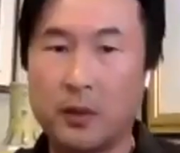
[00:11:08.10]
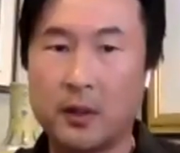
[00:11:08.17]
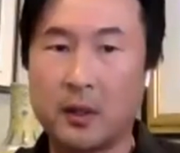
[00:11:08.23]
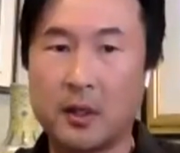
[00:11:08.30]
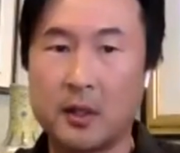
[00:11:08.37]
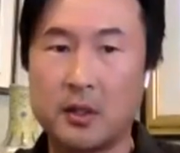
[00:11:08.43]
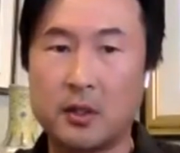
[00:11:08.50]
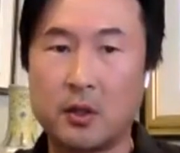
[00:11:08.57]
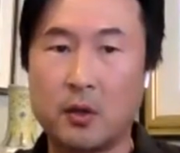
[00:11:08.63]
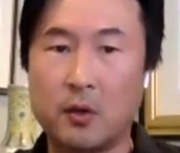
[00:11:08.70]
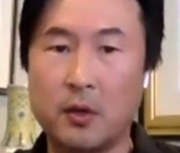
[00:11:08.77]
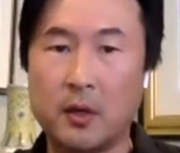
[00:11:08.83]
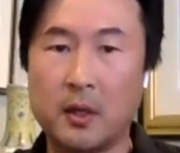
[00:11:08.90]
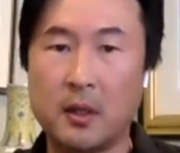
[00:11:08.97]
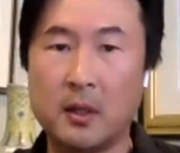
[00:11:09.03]
with the
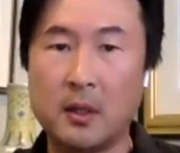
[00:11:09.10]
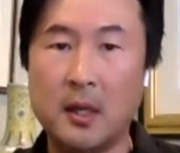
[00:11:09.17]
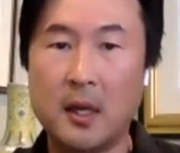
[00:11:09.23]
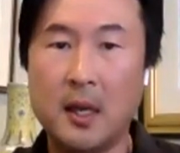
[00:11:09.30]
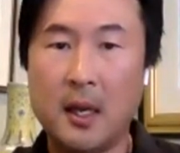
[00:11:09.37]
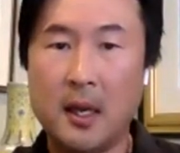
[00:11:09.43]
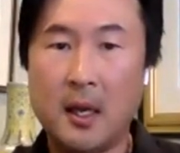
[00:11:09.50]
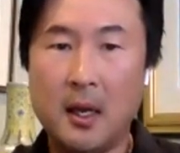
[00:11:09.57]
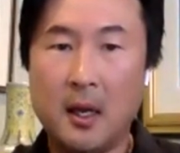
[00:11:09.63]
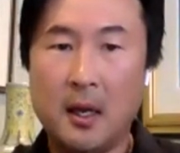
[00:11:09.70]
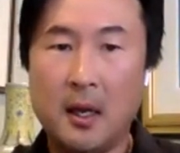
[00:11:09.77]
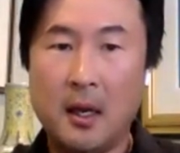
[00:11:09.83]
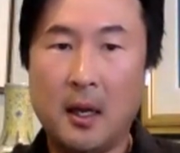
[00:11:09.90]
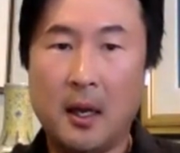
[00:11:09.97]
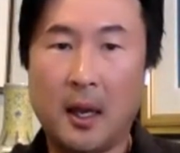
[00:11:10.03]
custodian,
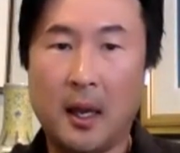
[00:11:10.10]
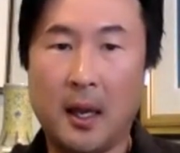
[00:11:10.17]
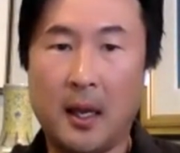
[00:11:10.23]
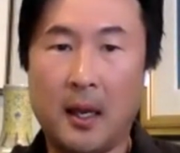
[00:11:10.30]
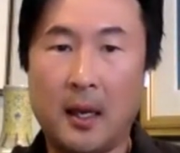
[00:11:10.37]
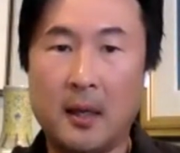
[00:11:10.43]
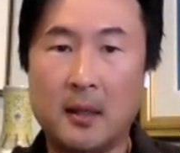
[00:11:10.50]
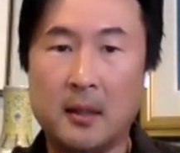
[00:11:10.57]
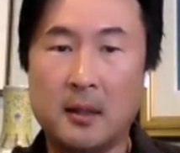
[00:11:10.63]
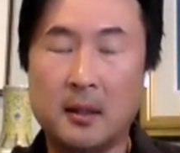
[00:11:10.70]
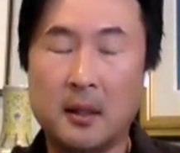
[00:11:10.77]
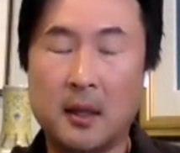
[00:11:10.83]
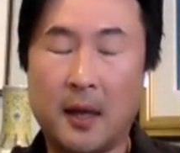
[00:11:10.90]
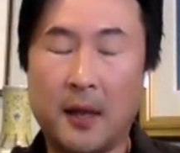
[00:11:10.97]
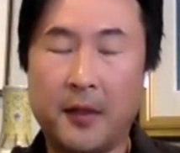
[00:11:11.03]
and
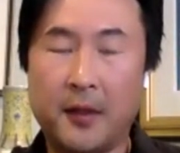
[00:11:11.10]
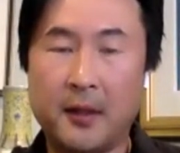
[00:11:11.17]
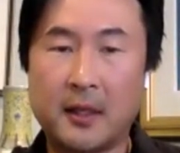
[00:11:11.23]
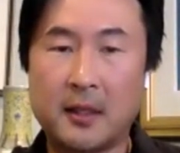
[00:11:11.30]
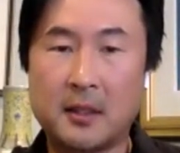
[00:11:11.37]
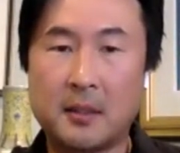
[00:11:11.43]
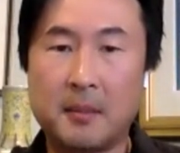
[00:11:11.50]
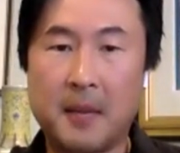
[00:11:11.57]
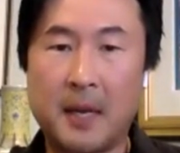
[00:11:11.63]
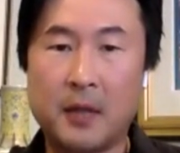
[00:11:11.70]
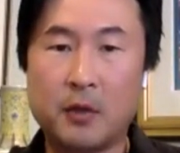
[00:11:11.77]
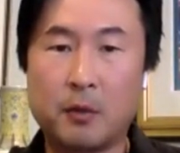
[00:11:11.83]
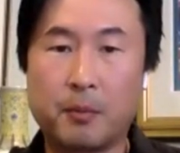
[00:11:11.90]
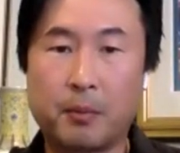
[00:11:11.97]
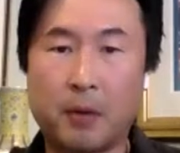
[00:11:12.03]
I think that's a
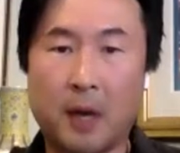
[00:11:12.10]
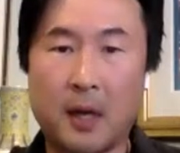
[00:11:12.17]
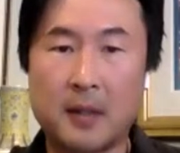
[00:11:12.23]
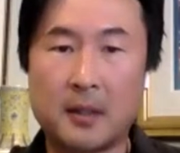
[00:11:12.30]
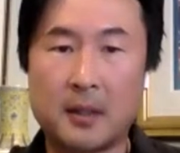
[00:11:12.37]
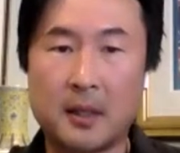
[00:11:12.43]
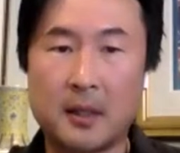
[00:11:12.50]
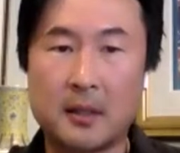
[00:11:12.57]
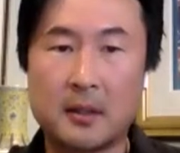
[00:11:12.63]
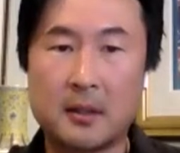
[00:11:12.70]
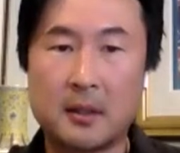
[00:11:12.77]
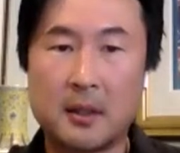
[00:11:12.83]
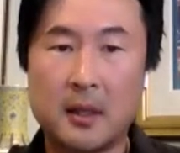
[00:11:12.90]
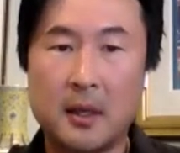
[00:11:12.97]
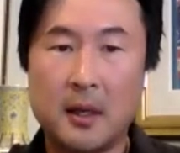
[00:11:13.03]
manual process.
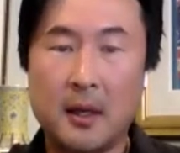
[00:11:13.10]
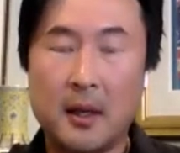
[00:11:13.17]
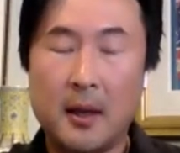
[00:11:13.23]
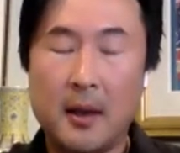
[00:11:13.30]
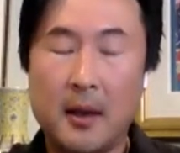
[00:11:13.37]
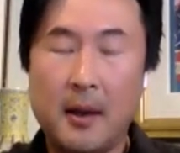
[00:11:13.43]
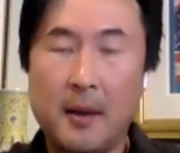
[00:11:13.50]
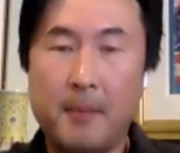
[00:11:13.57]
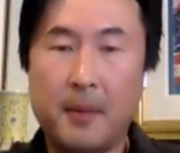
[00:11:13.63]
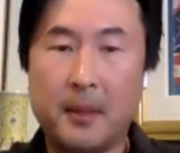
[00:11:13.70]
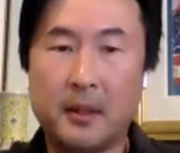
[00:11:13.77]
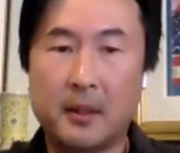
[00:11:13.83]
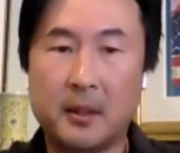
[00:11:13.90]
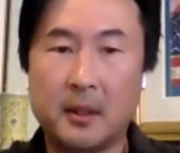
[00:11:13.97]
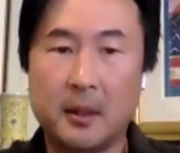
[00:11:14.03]

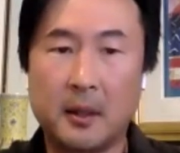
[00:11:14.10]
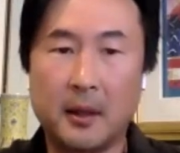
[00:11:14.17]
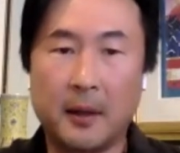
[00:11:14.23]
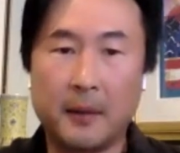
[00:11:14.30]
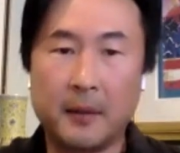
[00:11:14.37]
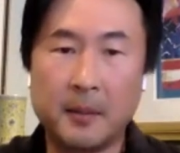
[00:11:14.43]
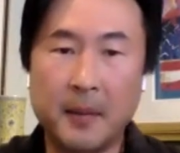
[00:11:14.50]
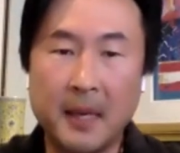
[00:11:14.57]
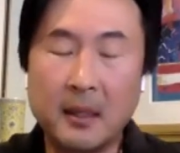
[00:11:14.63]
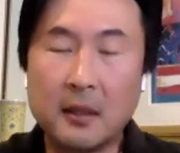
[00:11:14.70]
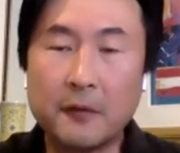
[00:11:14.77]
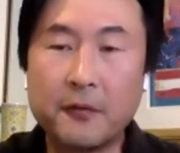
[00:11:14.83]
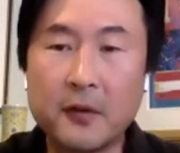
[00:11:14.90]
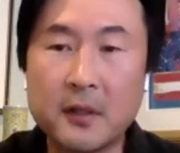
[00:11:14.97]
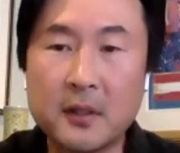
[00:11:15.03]
But the main
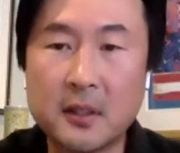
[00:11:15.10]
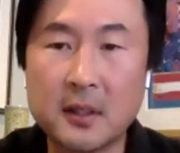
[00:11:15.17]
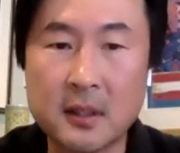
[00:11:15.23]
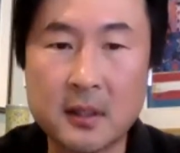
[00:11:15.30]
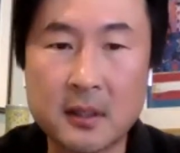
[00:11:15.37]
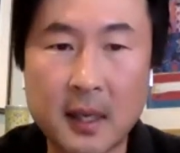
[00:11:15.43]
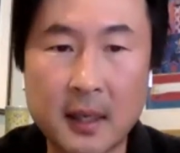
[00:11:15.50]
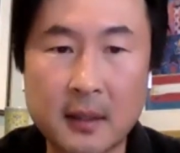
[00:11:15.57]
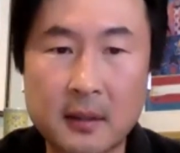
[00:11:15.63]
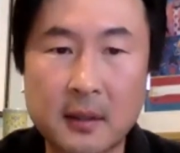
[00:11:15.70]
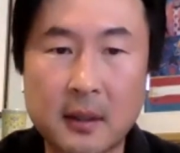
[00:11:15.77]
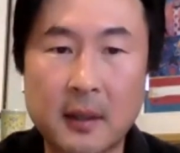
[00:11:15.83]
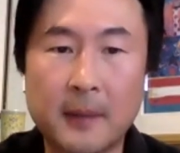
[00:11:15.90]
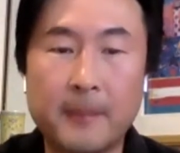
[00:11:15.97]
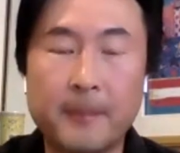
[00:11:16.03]
difference is that